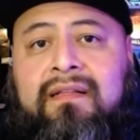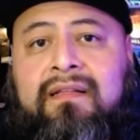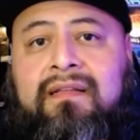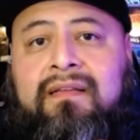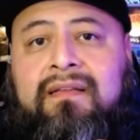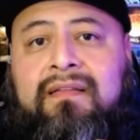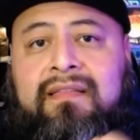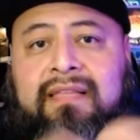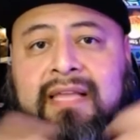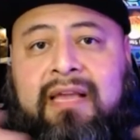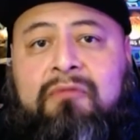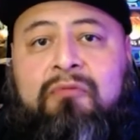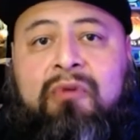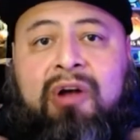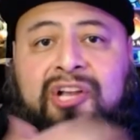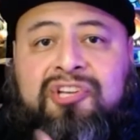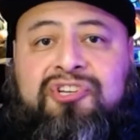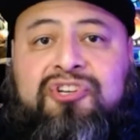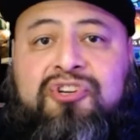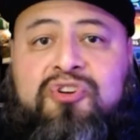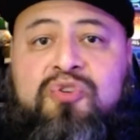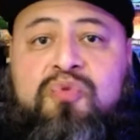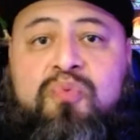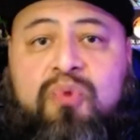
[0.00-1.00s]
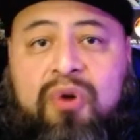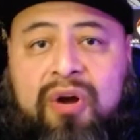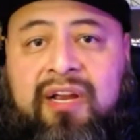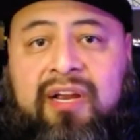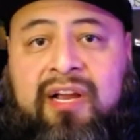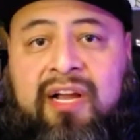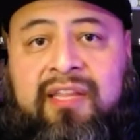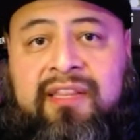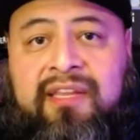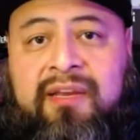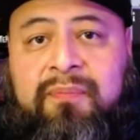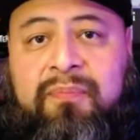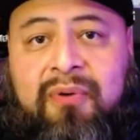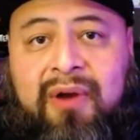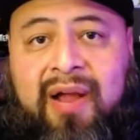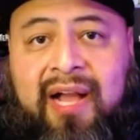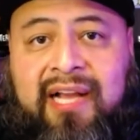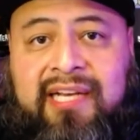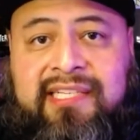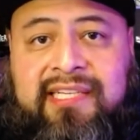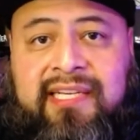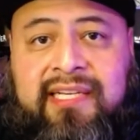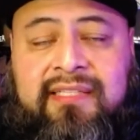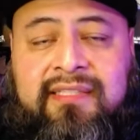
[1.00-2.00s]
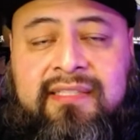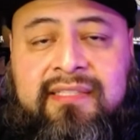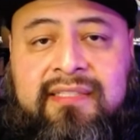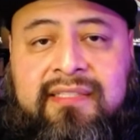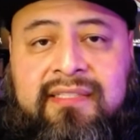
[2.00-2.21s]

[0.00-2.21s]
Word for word: they want you to work on their project,